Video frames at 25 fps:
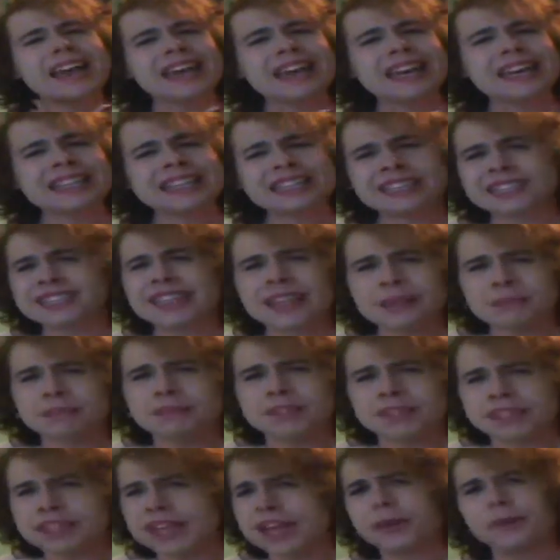It
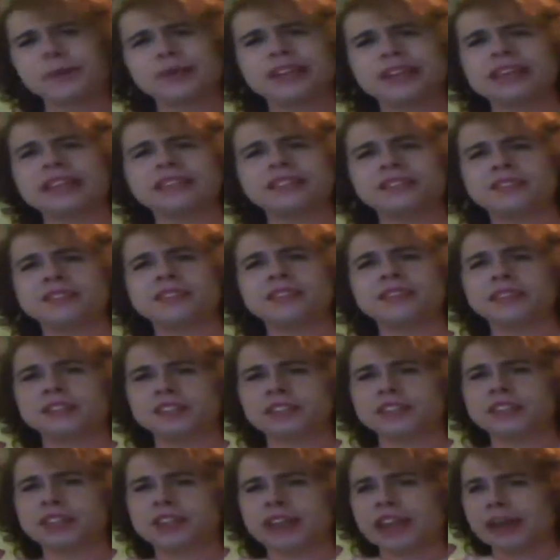seems nowadays
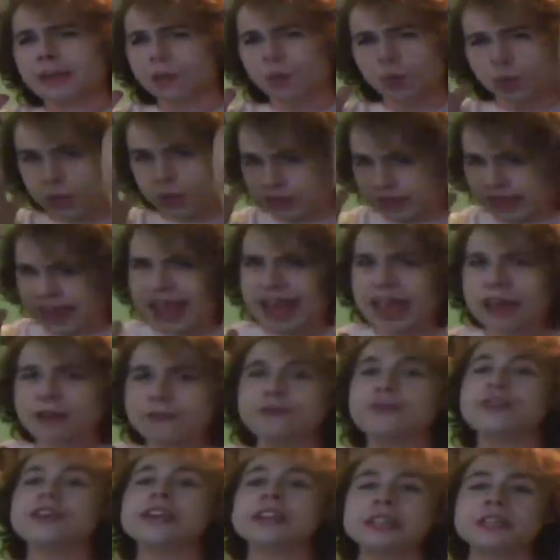that with
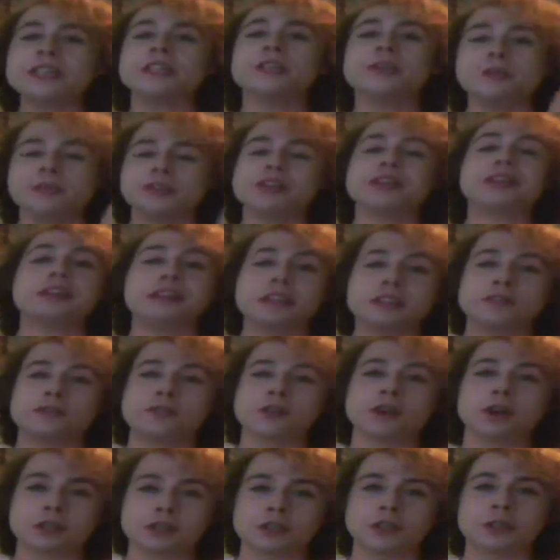every new series of
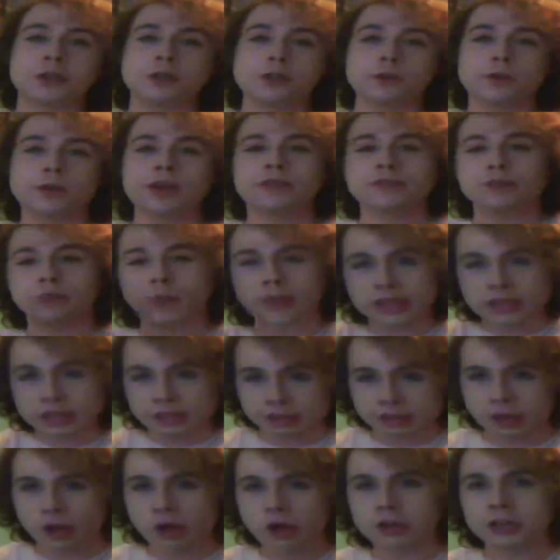Doctor Who, we have to wait
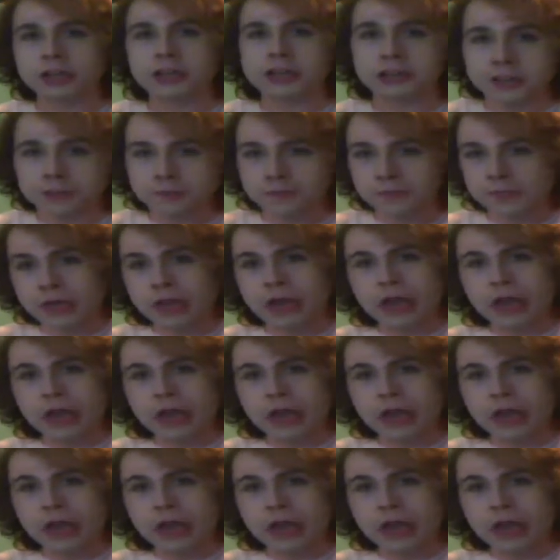longer